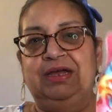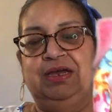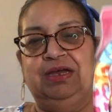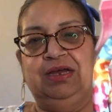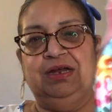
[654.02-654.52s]

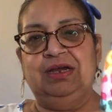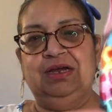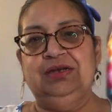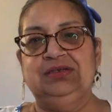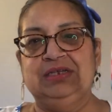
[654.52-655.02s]
And
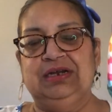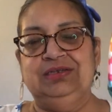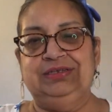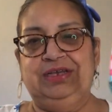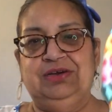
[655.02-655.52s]
I
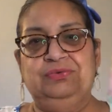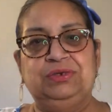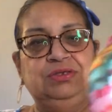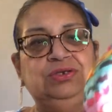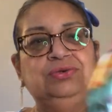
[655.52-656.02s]
decided to get
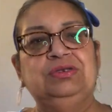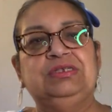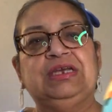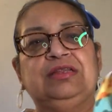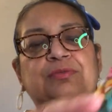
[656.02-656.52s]
one too.
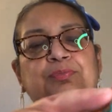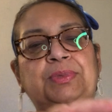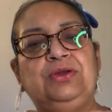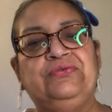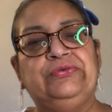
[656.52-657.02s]
It's got the
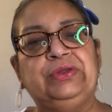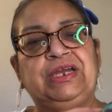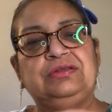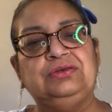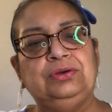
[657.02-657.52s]
beautiful
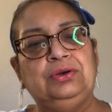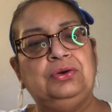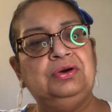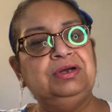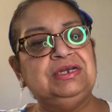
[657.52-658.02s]
like
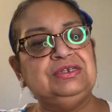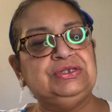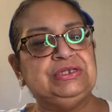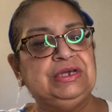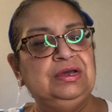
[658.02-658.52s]

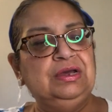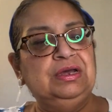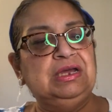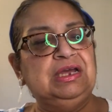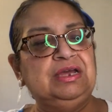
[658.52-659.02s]
turquoise
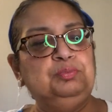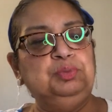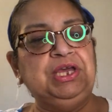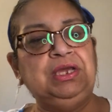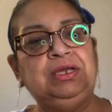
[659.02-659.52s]
and
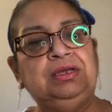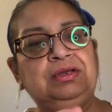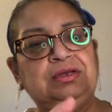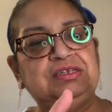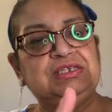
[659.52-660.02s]

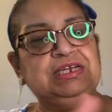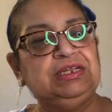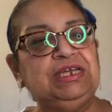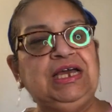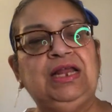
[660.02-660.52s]
pinks
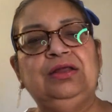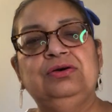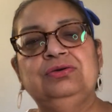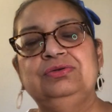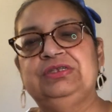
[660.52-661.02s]
and
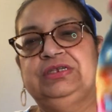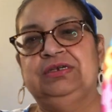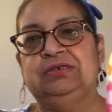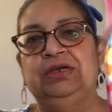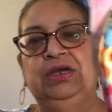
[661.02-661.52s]
yellows, and